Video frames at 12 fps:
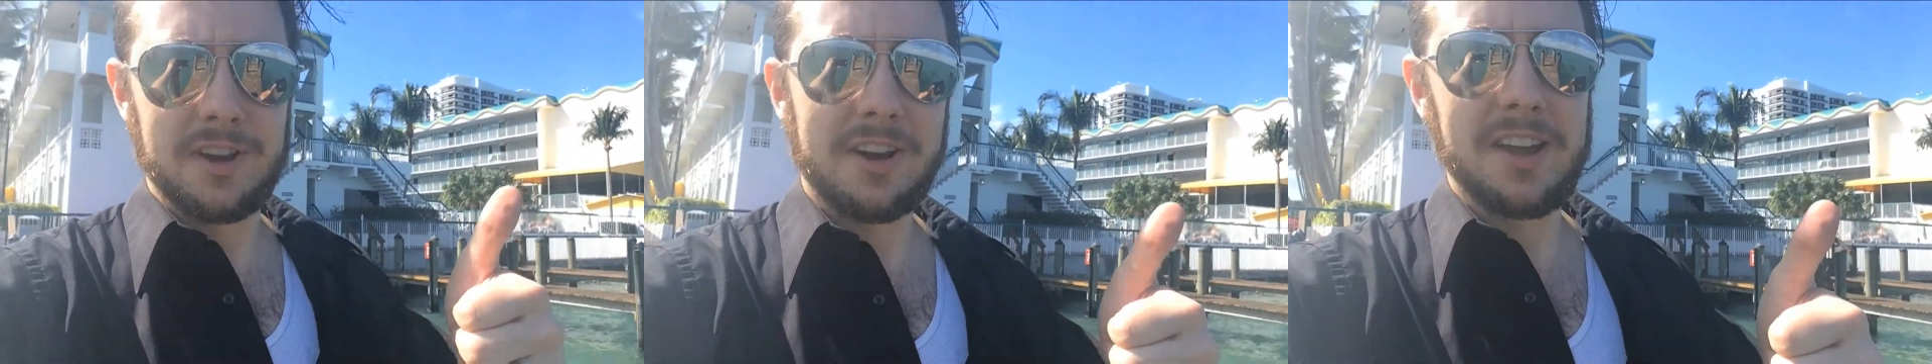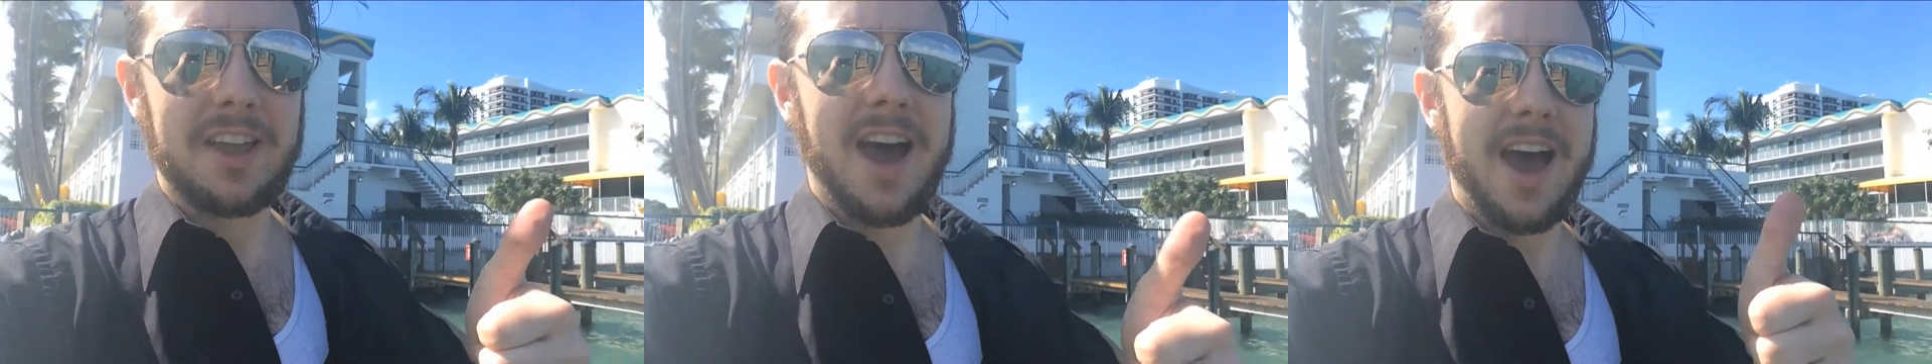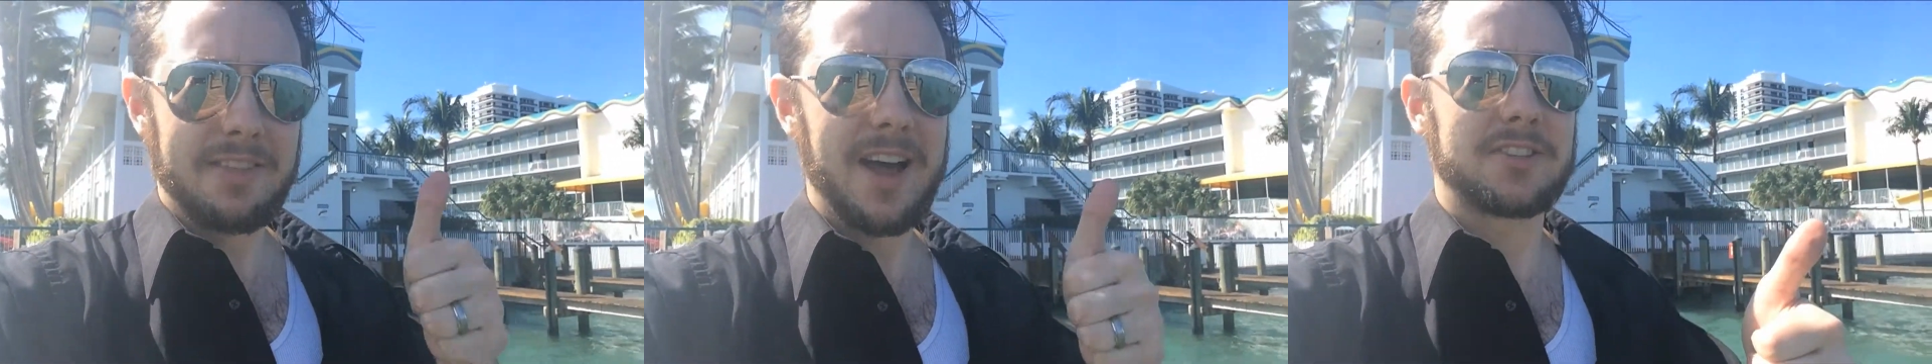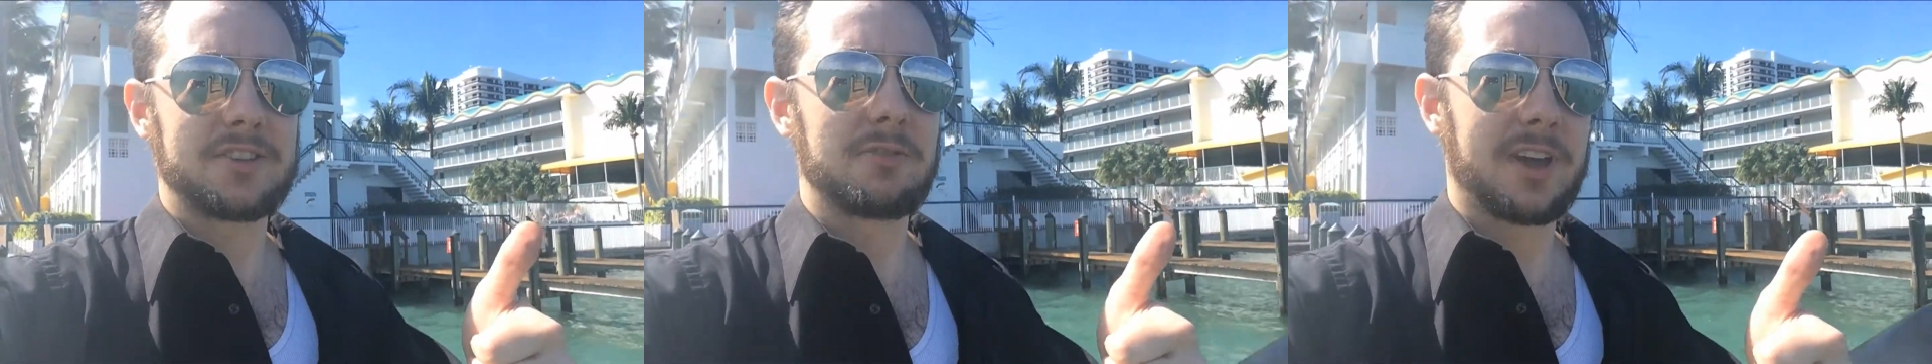I was watching a
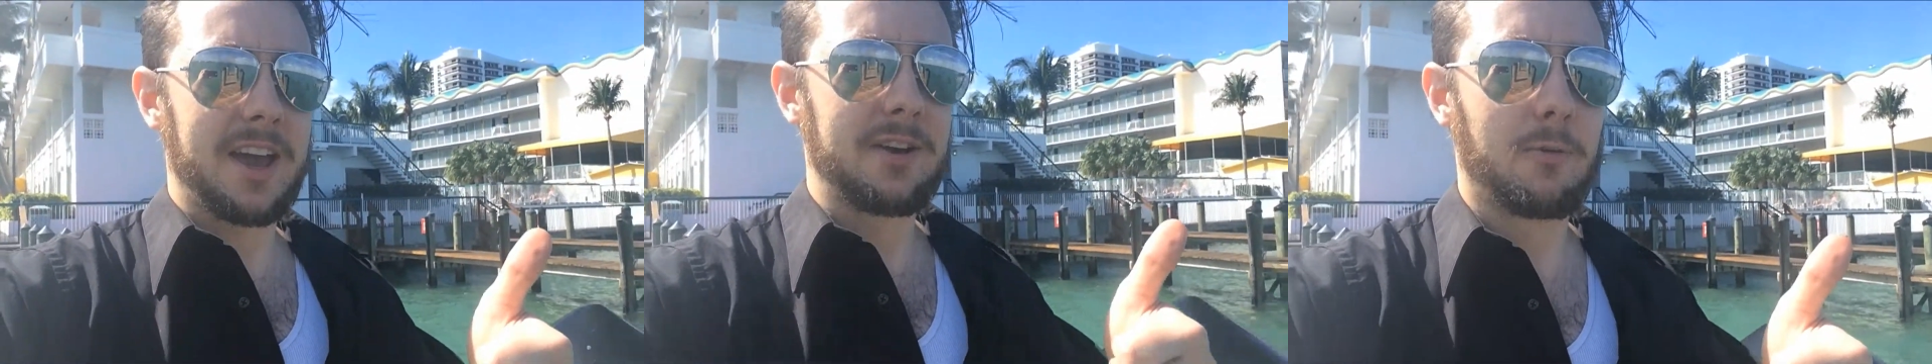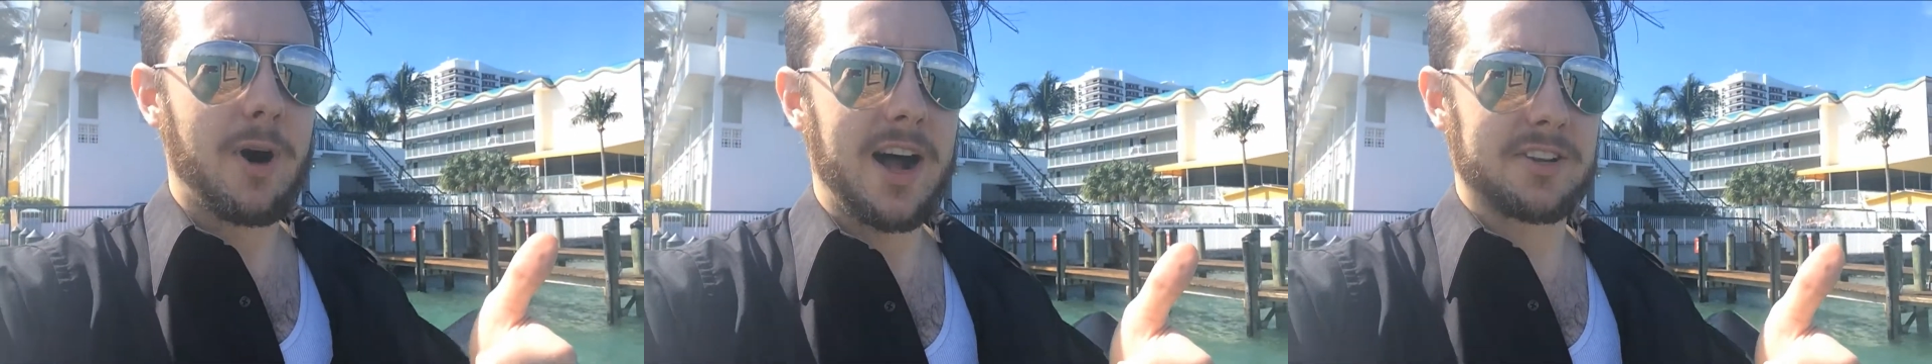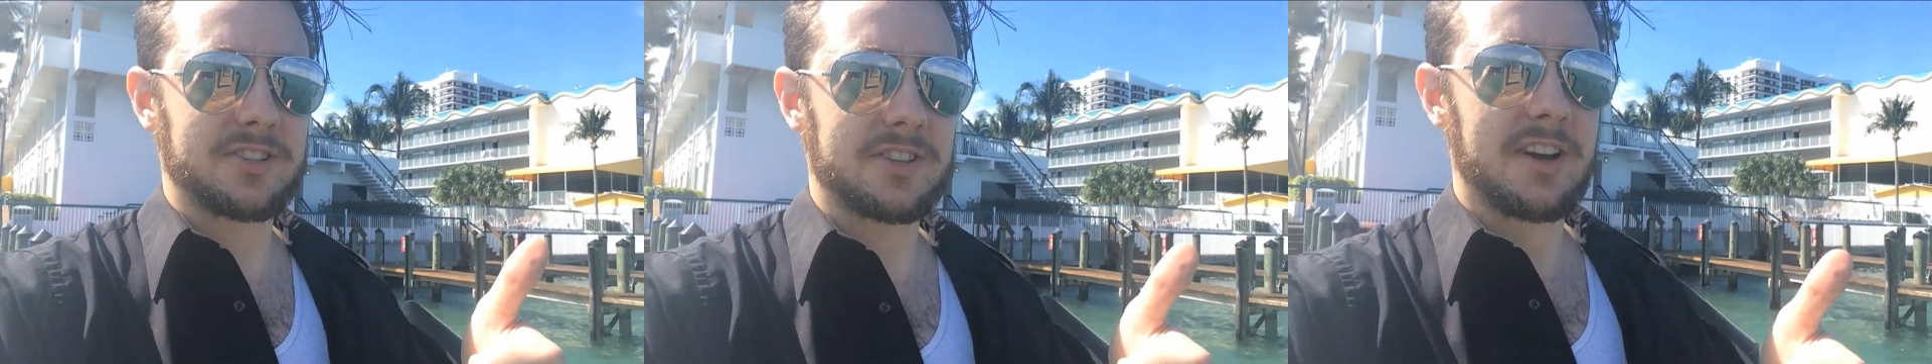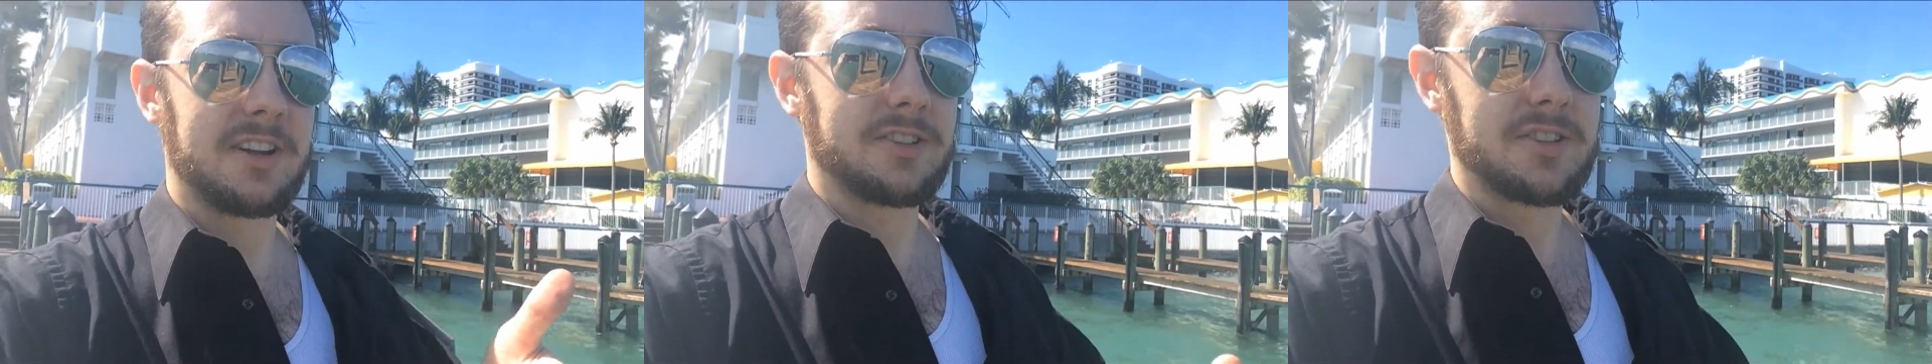whole lot of artsy
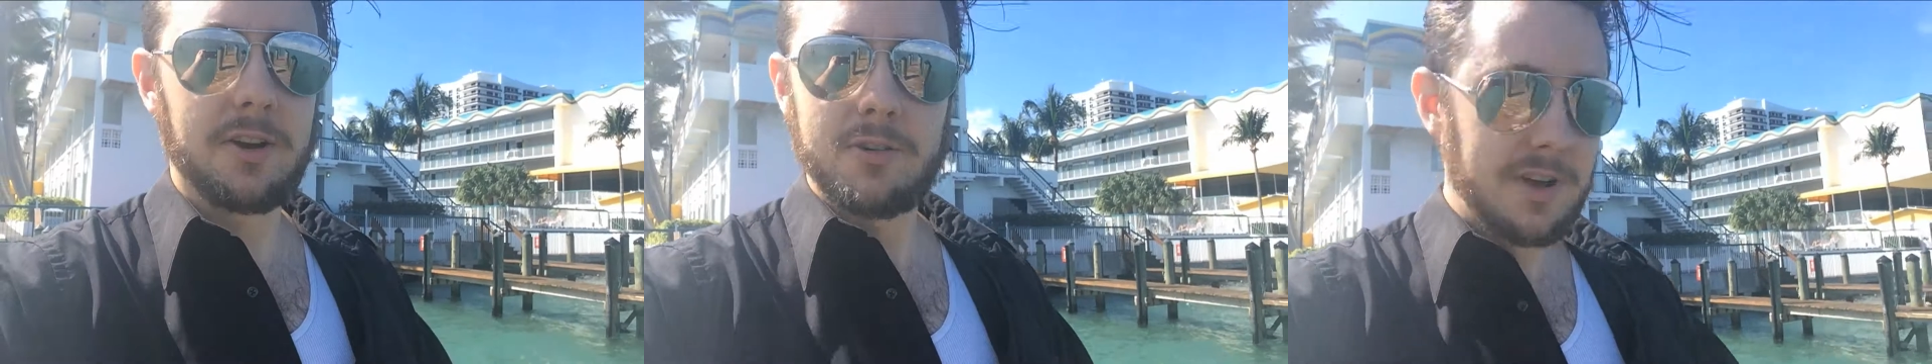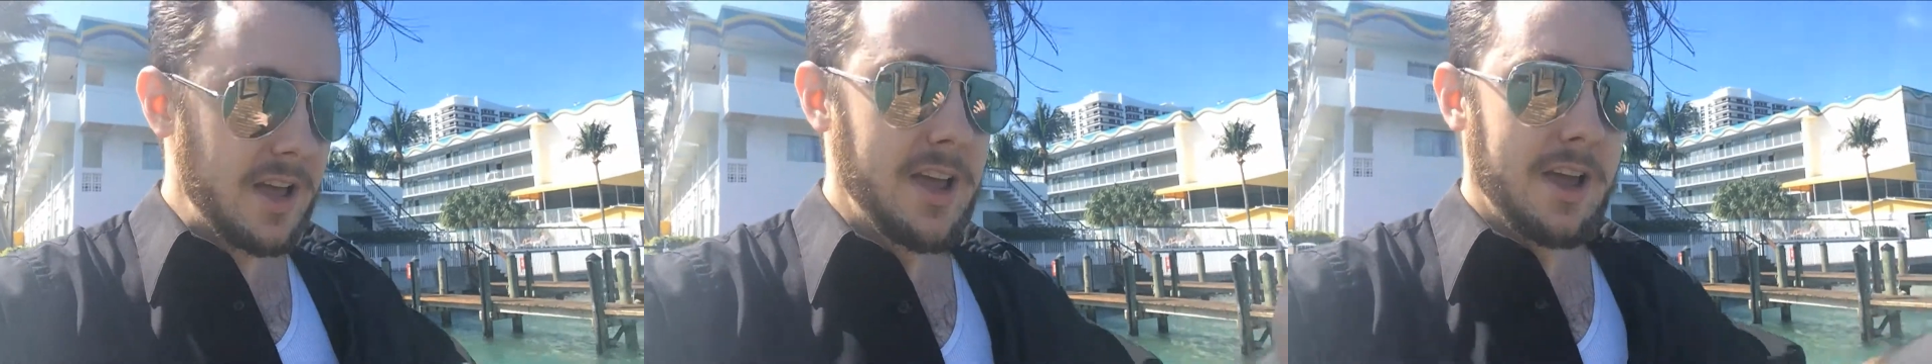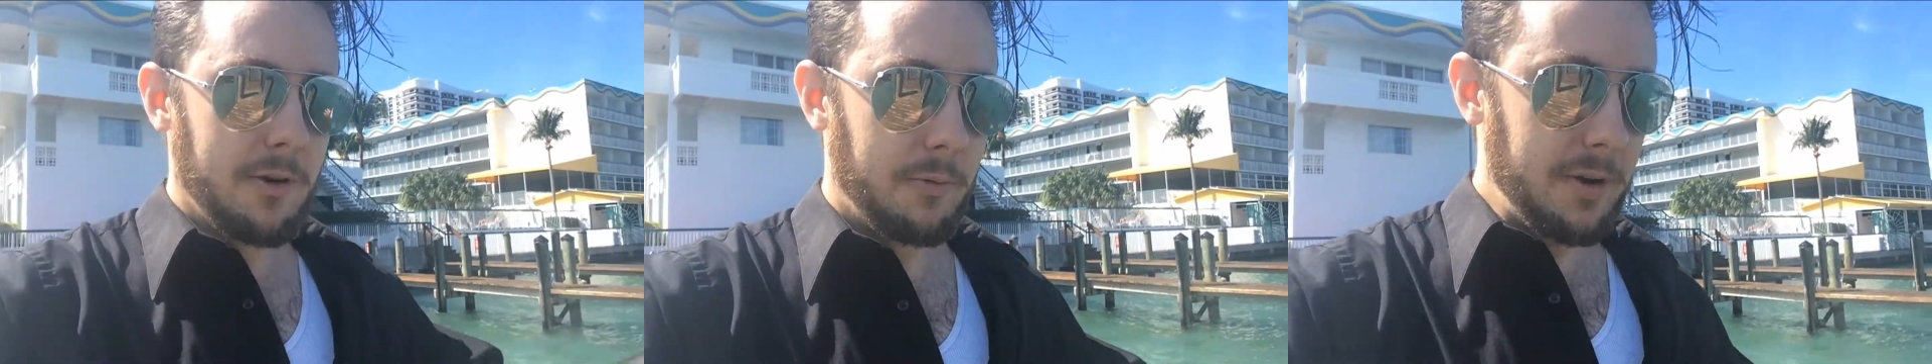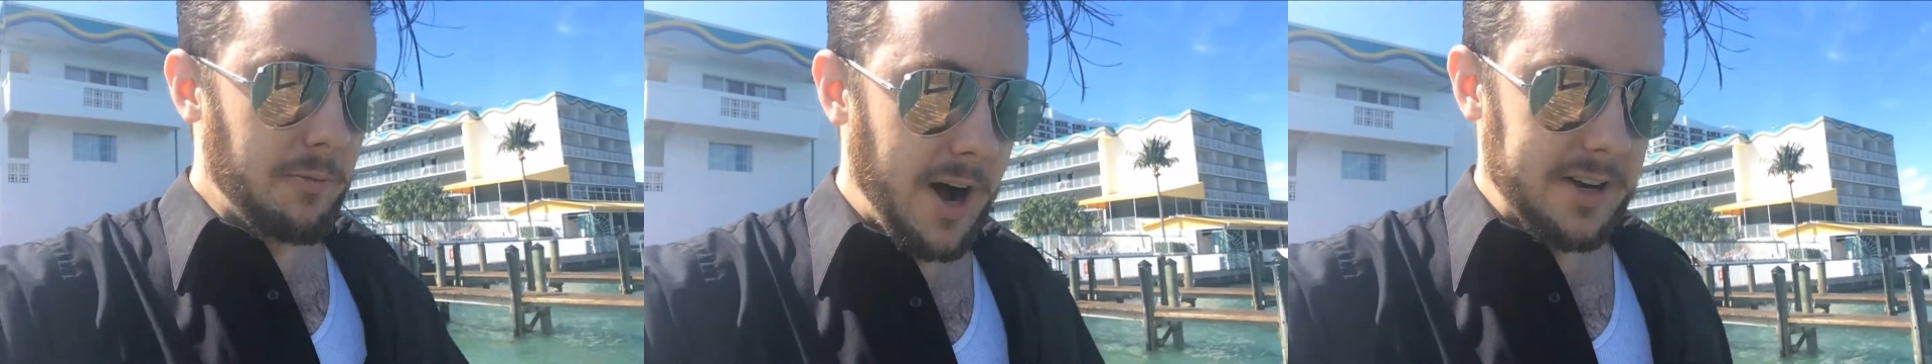movies, most of which
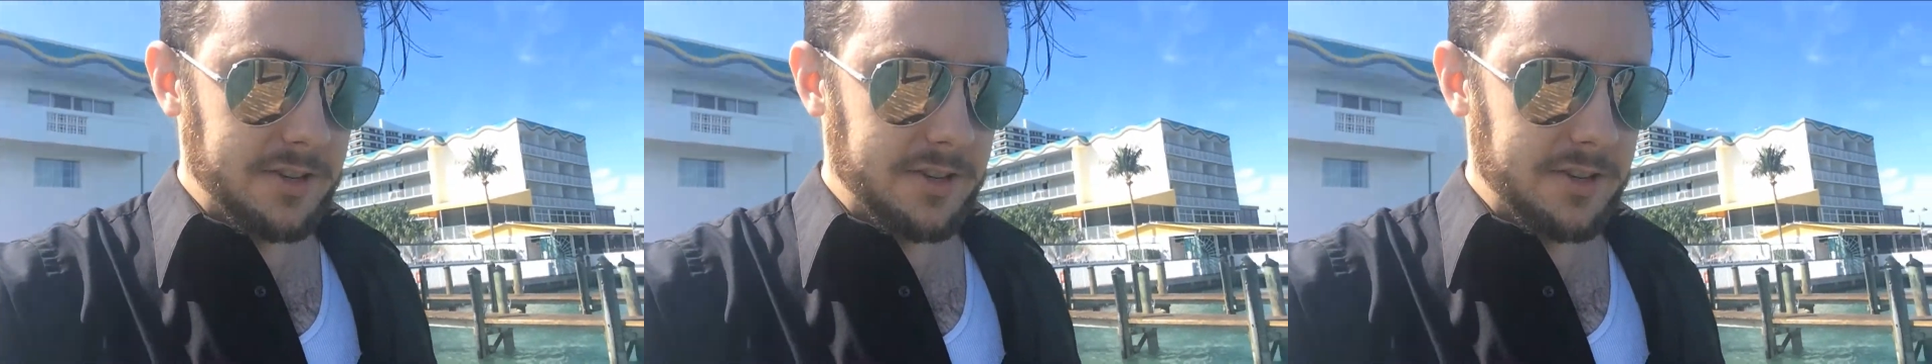I